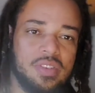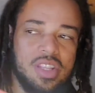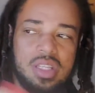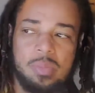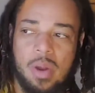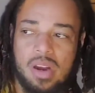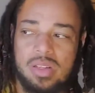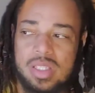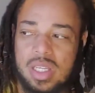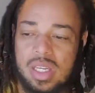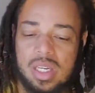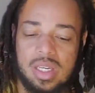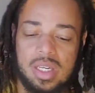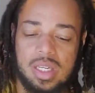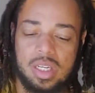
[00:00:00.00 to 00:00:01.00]
for this
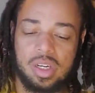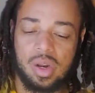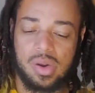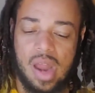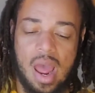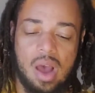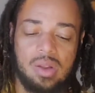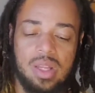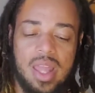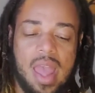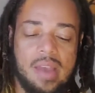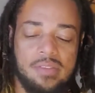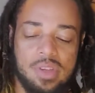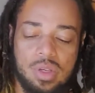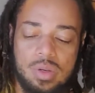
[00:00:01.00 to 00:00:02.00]
person. You know, not only
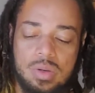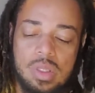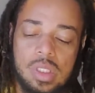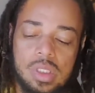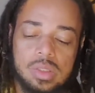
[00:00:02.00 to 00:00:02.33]
have you